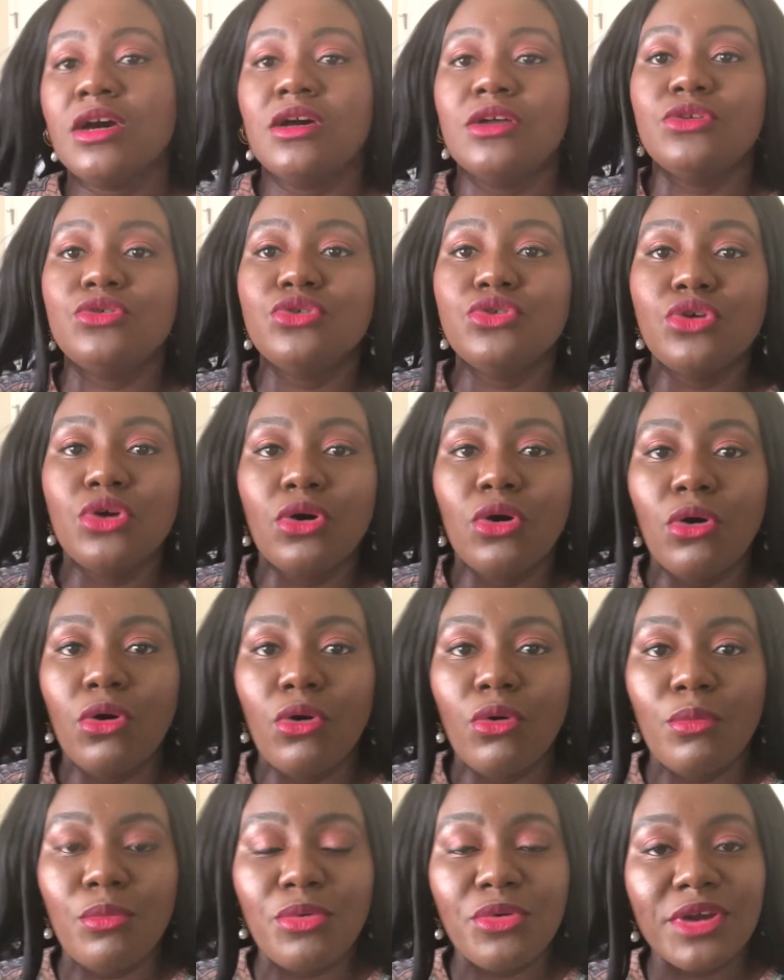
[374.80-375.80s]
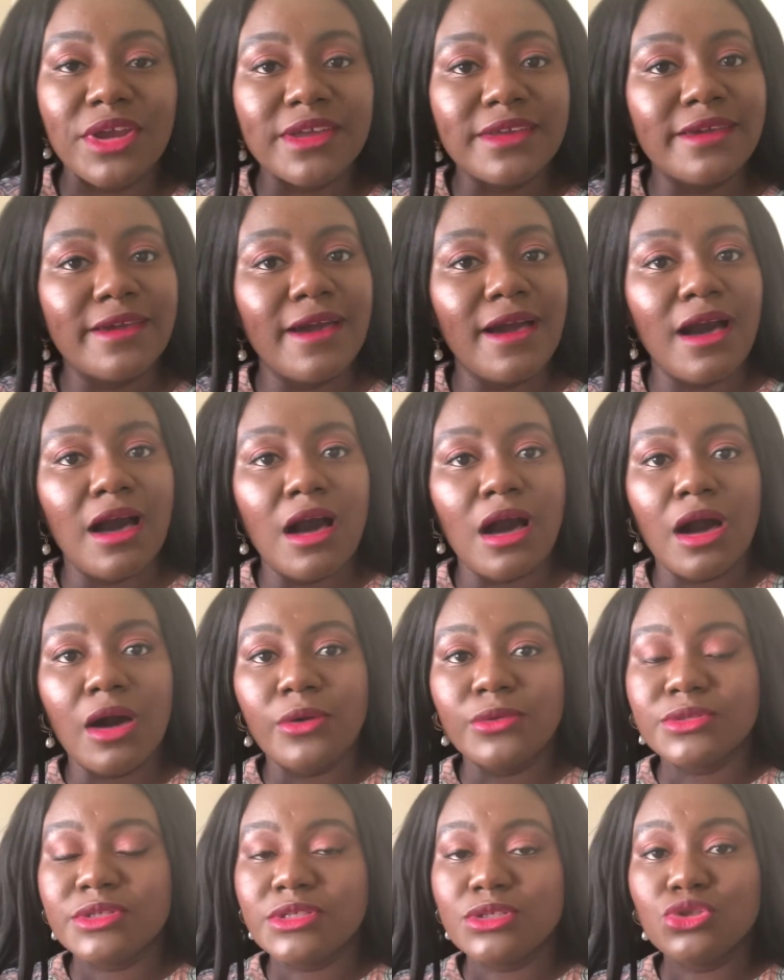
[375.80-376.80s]
no
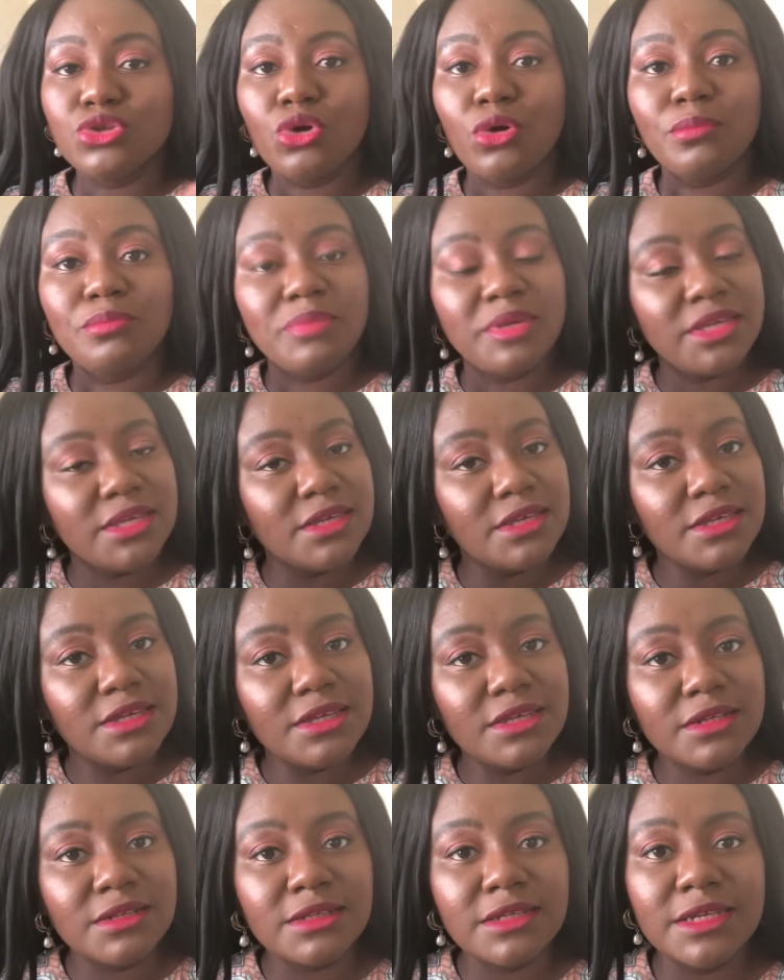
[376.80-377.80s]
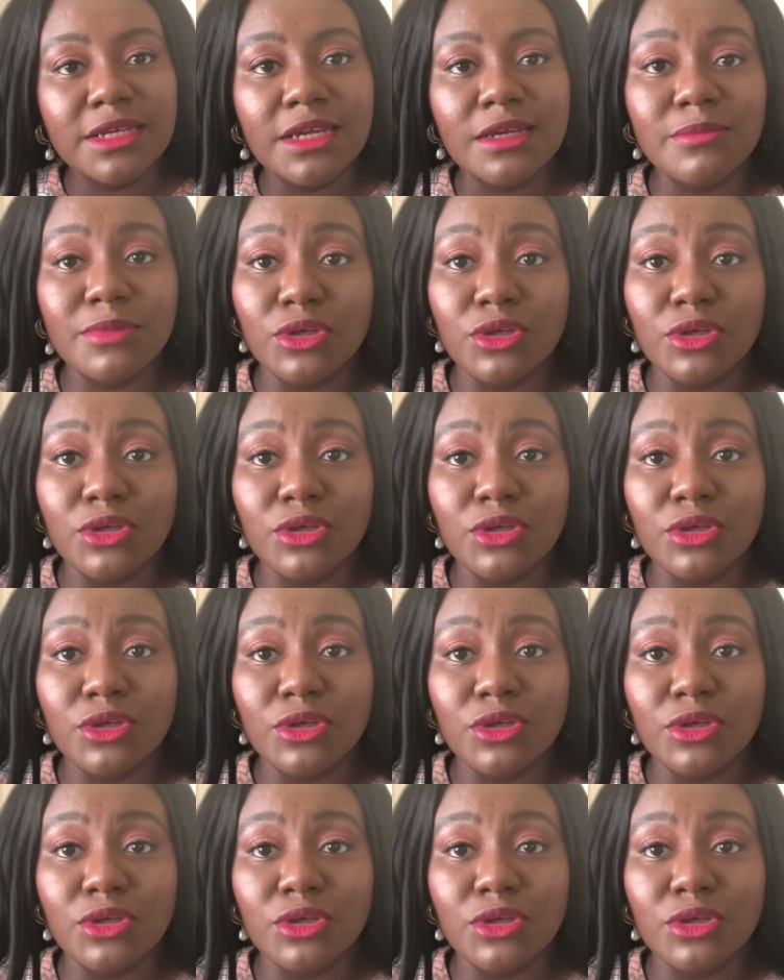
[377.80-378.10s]
breakouts, no peeling,